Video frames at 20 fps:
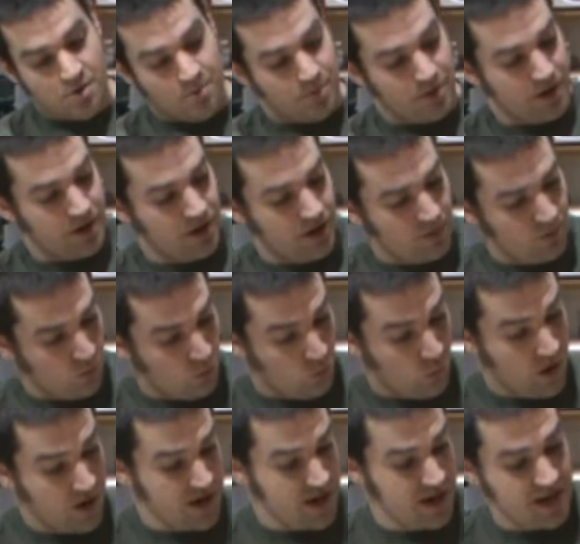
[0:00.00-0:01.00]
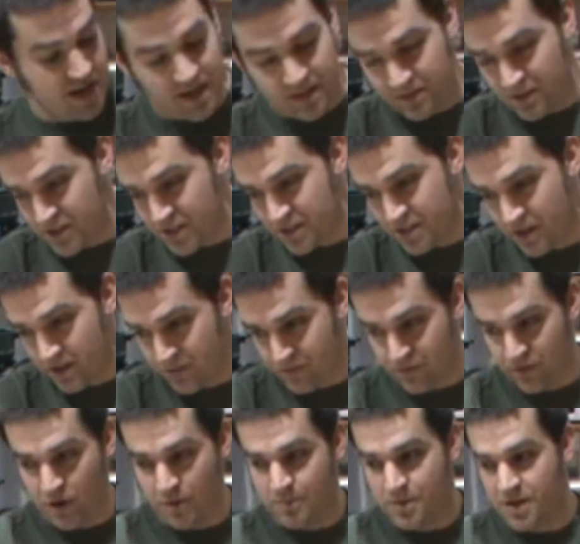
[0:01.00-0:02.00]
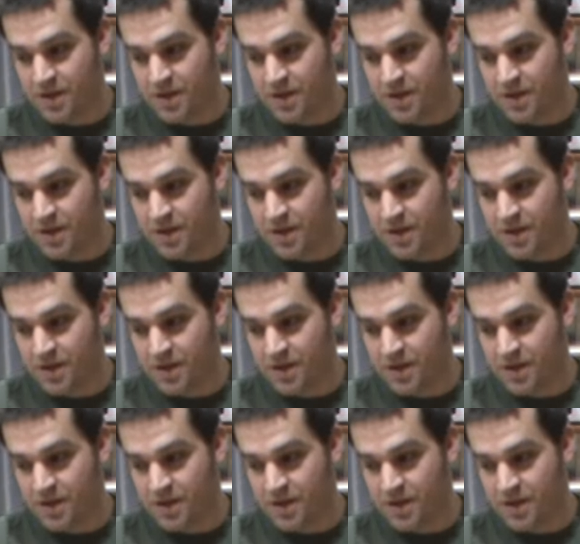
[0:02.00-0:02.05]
but um, where do you get this stuff from?